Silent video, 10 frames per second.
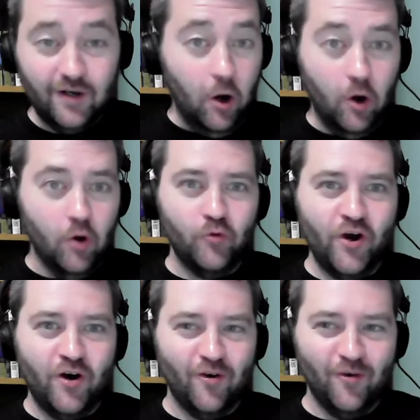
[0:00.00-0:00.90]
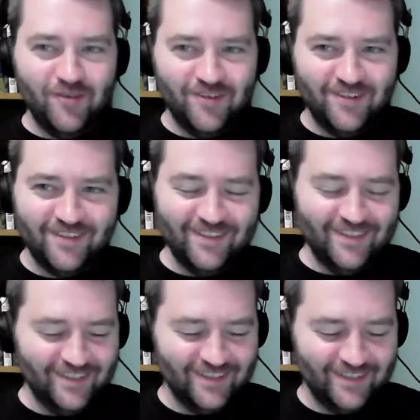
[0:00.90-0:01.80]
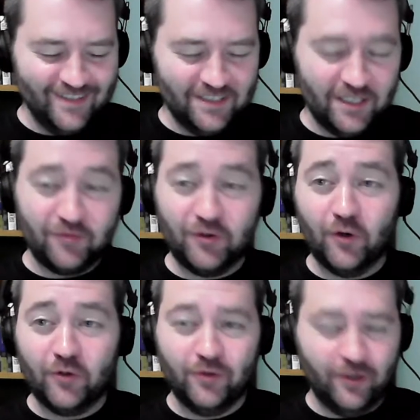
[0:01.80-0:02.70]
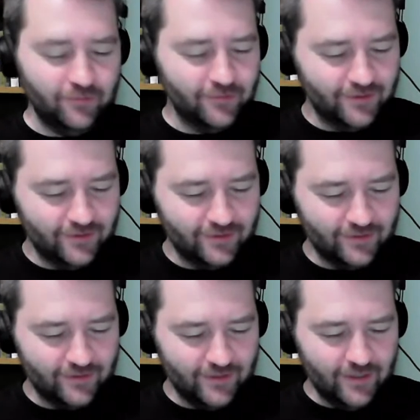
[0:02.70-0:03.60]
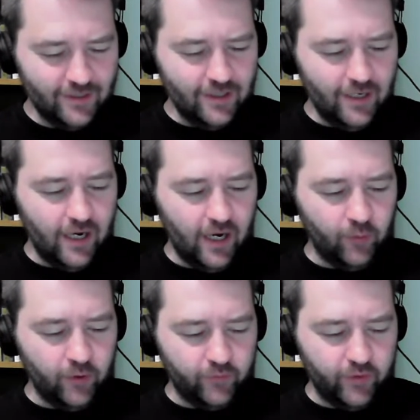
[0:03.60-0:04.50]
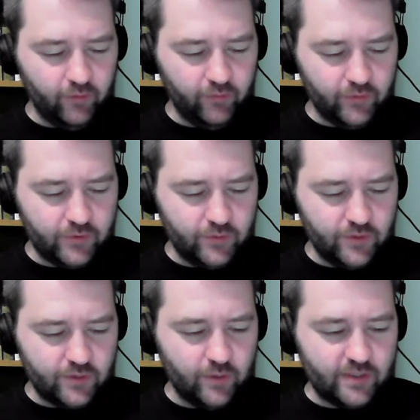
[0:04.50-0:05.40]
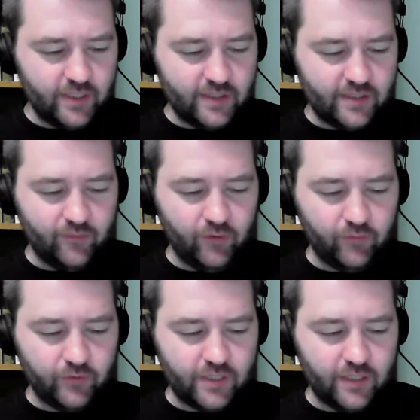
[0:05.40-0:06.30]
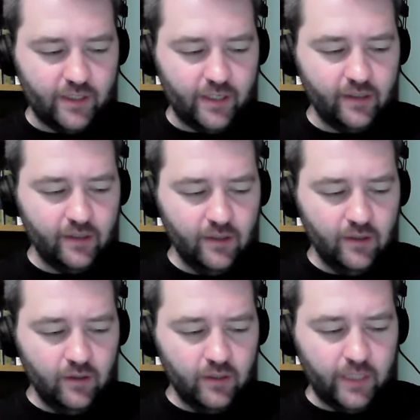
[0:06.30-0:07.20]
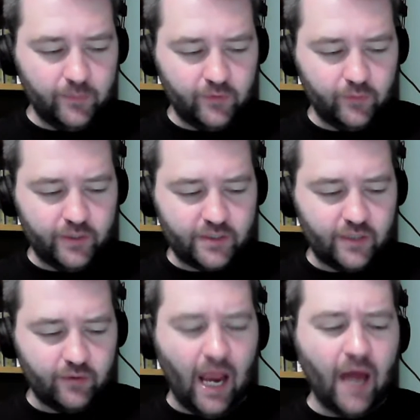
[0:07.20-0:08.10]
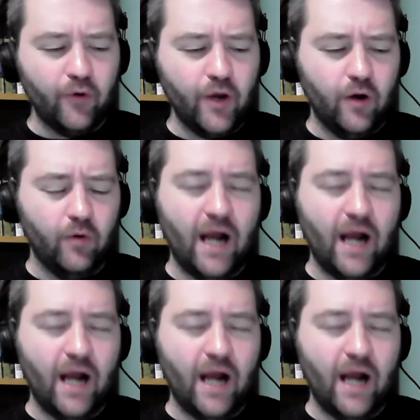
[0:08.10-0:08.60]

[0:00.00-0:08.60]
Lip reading: Oh no. If you know, you know. I wonder if they reveal 2 this Wednesday and save 1 for Sunday. Keep the 3 a secret. I don't know.